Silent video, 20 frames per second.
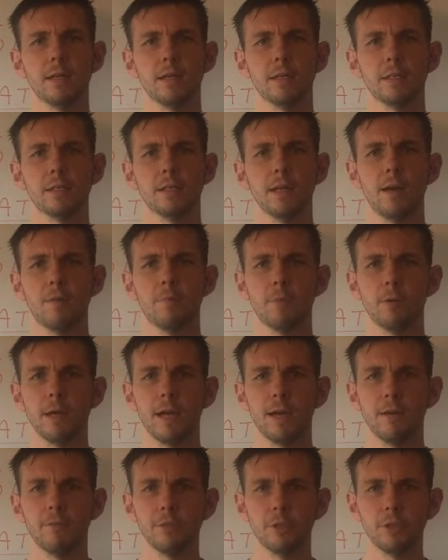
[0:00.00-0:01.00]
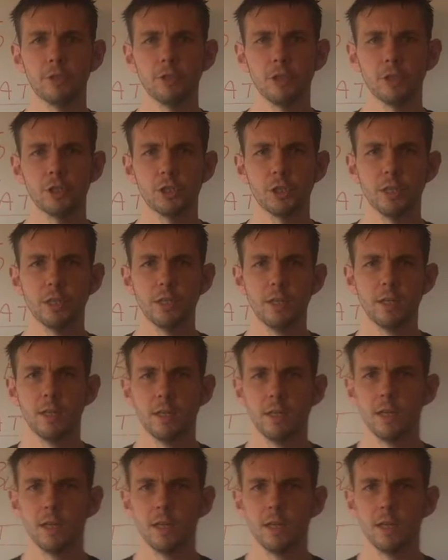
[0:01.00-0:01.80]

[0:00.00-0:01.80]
of the top, we have nutrition.